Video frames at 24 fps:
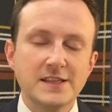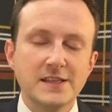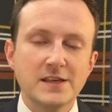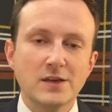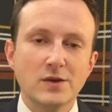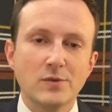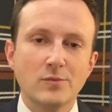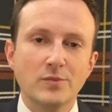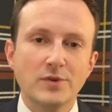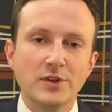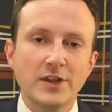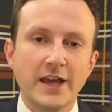in the
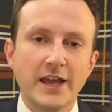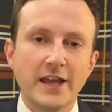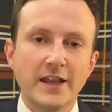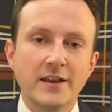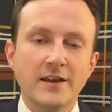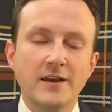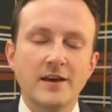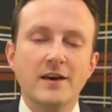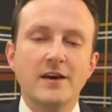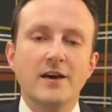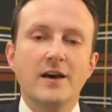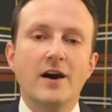complaint
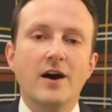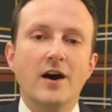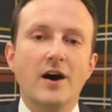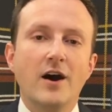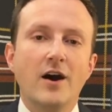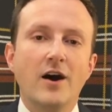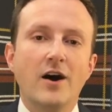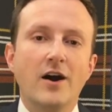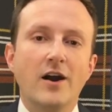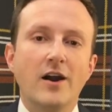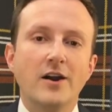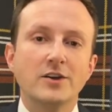
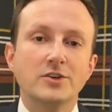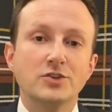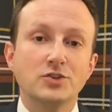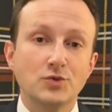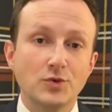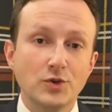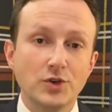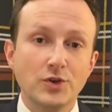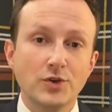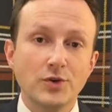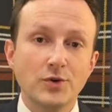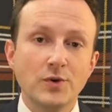are
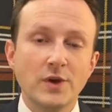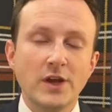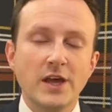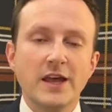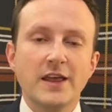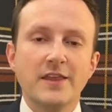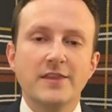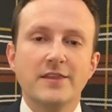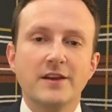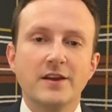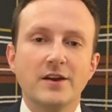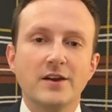true,
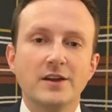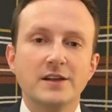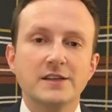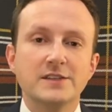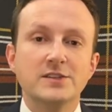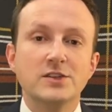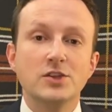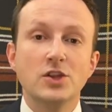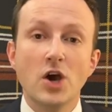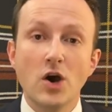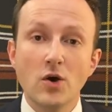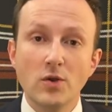there is
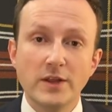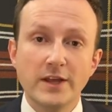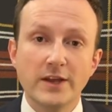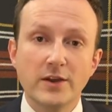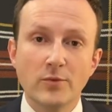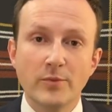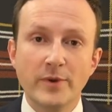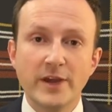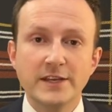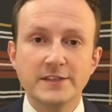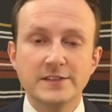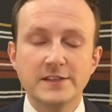no legal
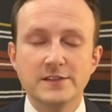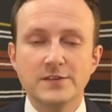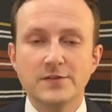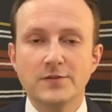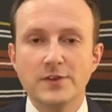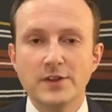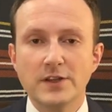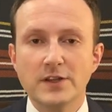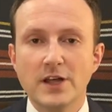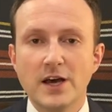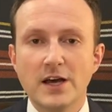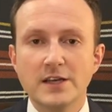basis for
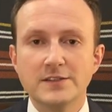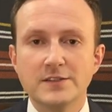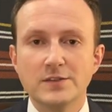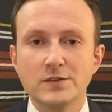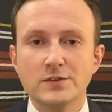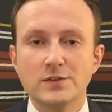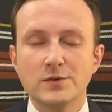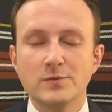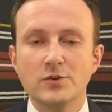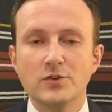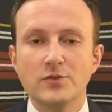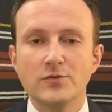the lawsuit
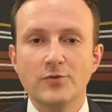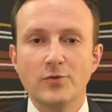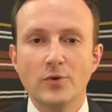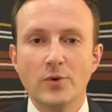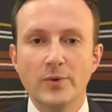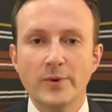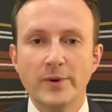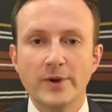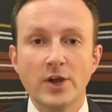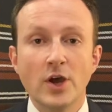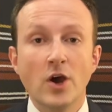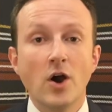to move
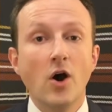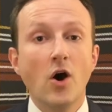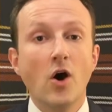forward,